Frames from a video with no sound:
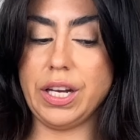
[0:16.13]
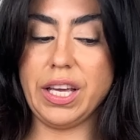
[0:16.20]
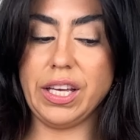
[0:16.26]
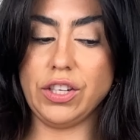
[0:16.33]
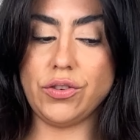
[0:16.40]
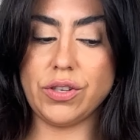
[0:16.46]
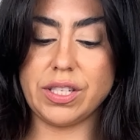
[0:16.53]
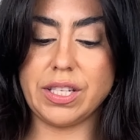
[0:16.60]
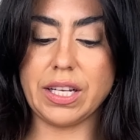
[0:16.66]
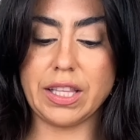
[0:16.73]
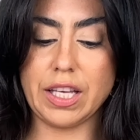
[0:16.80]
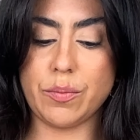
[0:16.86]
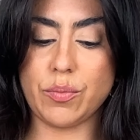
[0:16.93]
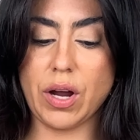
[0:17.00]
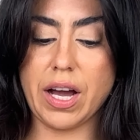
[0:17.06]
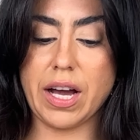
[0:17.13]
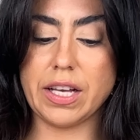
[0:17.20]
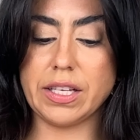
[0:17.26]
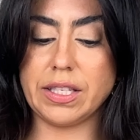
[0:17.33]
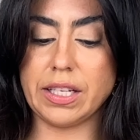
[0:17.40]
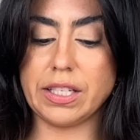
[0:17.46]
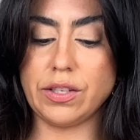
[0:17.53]
Interesting, Libra.
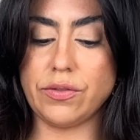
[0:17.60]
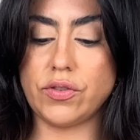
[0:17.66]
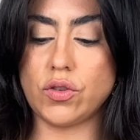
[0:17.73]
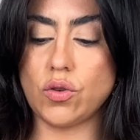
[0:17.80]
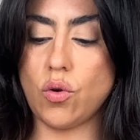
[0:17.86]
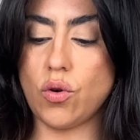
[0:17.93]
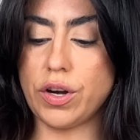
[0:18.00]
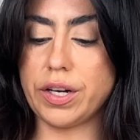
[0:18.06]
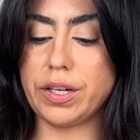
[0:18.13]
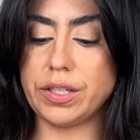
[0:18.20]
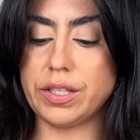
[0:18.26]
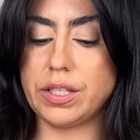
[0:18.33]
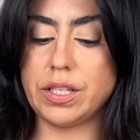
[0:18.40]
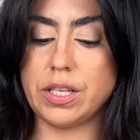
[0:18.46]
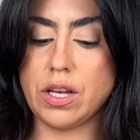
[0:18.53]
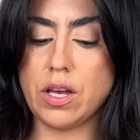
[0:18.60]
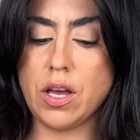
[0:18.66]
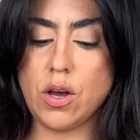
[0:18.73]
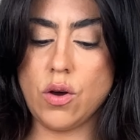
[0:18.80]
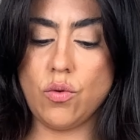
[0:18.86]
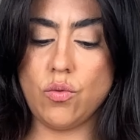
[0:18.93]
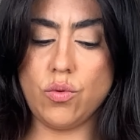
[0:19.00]
Six of Swords.
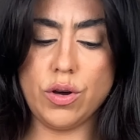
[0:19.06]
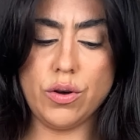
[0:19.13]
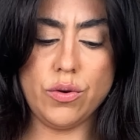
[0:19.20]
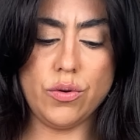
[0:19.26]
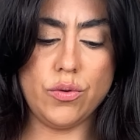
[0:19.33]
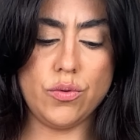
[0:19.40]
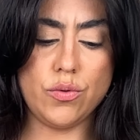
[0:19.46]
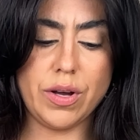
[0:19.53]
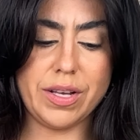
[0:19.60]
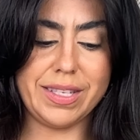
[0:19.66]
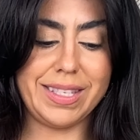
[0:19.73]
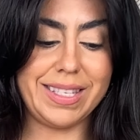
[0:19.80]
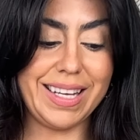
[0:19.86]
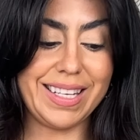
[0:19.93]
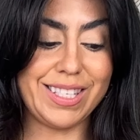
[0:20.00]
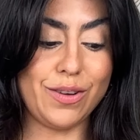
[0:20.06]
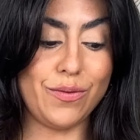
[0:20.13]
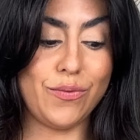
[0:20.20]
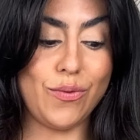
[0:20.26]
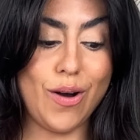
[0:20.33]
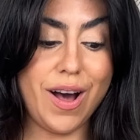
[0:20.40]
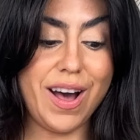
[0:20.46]
Woo! Six
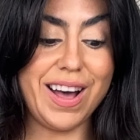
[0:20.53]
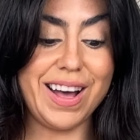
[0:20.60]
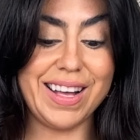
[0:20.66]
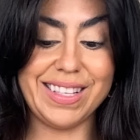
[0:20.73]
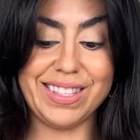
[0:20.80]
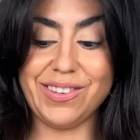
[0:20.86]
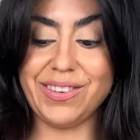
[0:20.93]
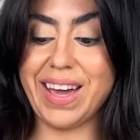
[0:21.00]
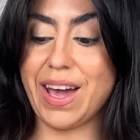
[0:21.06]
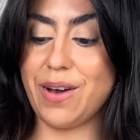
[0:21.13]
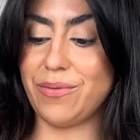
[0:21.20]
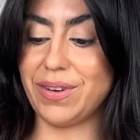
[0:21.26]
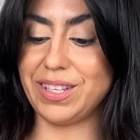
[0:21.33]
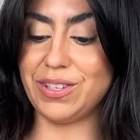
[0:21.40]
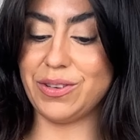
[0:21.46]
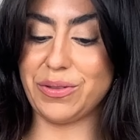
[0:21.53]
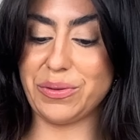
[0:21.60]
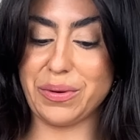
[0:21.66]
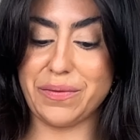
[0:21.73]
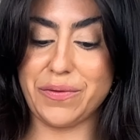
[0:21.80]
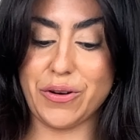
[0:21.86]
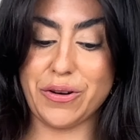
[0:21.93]
of Wands. Okay, one, two,
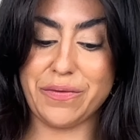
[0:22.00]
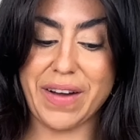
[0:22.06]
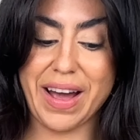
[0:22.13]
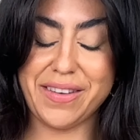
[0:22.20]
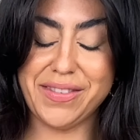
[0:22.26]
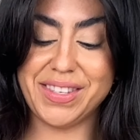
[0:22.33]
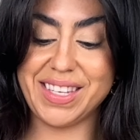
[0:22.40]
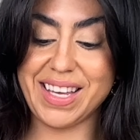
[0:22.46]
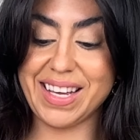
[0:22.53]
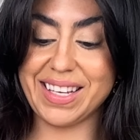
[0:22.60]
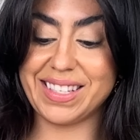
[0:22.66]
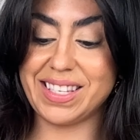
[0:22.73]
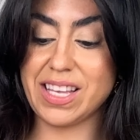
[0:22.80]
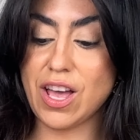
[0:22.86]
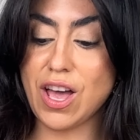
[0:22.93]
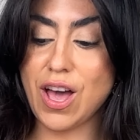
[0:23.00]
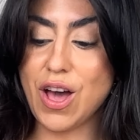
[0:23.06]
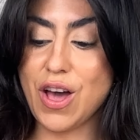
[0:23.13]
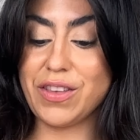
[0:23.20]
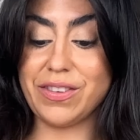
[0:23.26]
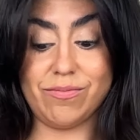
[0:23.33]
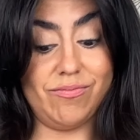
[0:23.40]
three, four, five, six.
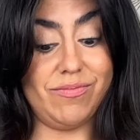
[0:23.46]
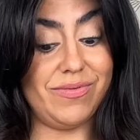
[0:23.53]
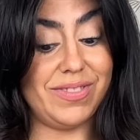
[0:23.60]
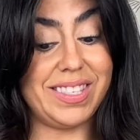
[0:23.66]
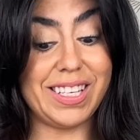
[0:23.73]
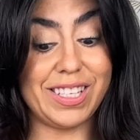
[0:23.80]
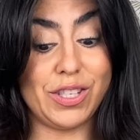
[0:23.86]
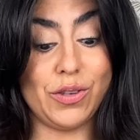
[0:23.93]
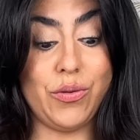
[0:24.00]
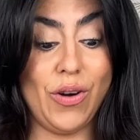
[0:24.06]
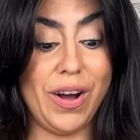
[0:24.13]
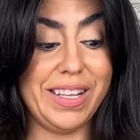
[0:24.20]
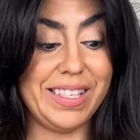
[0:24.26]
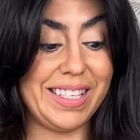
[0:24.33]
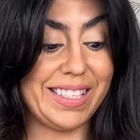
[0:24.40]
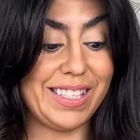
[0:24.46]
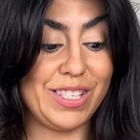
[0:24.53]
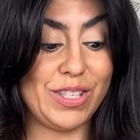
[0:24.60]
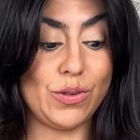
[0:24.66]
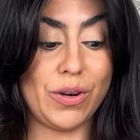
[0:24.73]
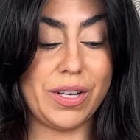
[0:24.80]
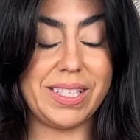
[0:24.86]
Six of Wands, Six of
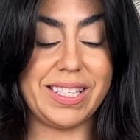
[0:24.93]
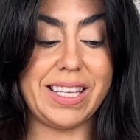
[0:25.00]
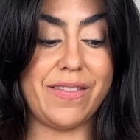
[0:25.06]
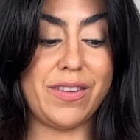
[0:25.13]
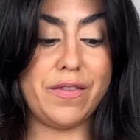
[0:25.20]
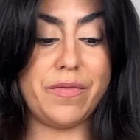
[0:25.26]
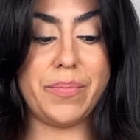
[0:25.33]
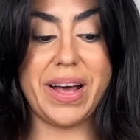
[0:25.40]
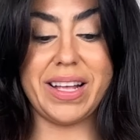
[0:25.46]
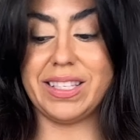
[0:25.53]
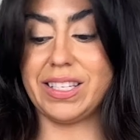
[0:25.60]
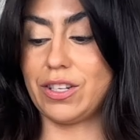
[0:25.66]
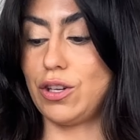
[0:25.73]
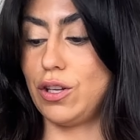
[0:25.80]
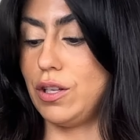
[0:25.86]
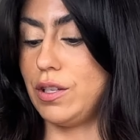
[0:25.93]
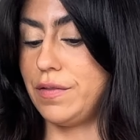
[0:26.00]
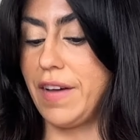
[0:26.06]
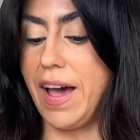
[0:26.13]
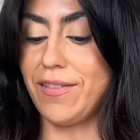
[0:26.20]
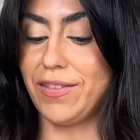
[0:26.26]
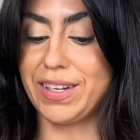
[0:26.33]
Swords, Seven of Pentacles,
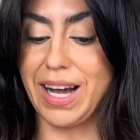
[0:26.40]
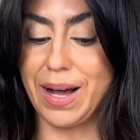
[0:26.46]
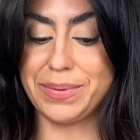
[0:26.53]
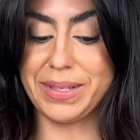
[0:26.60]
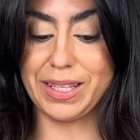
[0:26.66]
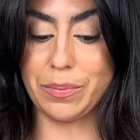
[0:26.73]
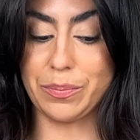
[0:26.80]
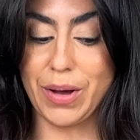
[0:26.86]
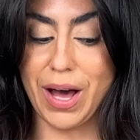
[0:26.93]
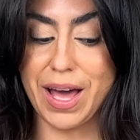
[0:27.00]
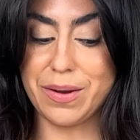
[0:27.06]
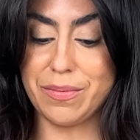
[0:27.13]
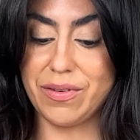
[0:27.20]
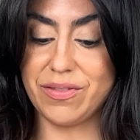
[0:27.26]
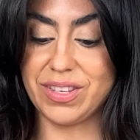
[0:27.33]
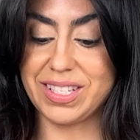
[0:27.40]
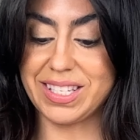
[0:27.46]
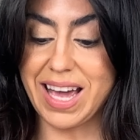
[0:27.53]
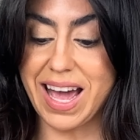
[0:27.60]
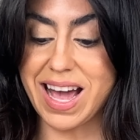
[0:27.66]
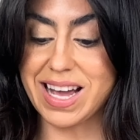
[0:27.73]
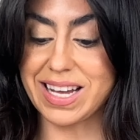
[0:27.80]
Five of Cups at the bottom of the
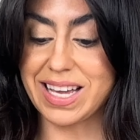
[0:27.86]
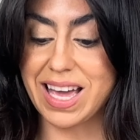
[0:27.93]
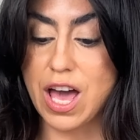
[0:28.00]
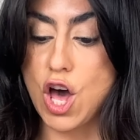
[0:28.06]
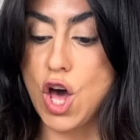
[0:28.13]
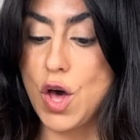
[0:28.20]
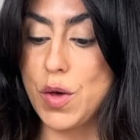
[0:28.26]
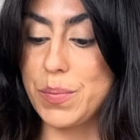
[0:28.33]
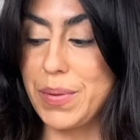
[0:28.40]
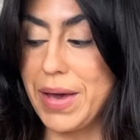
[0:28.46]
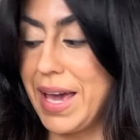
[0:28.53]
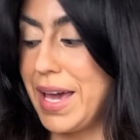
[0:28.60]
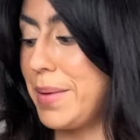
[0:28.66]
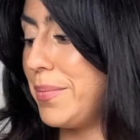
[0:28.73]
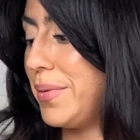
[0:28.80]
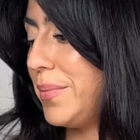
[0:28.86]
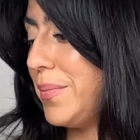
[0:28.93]
deck. Babe.